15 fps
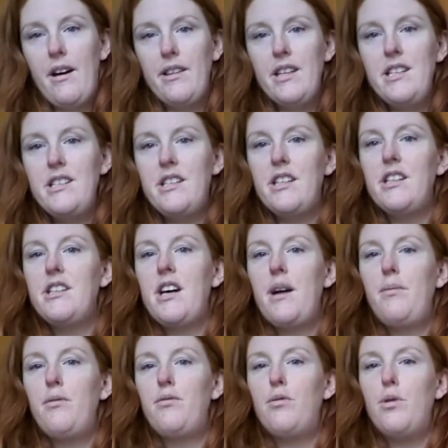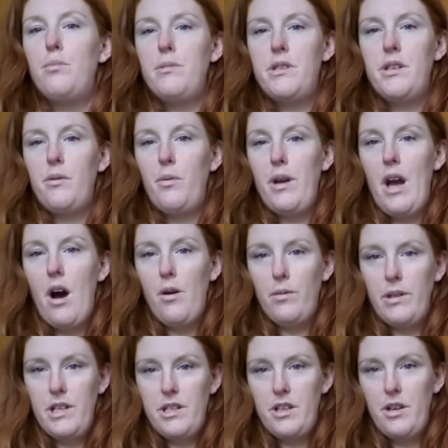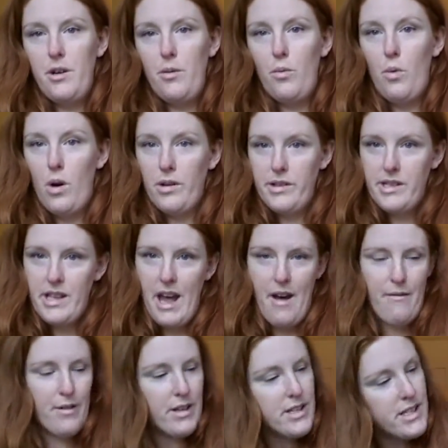And these are the type of warmers that we only do once ever.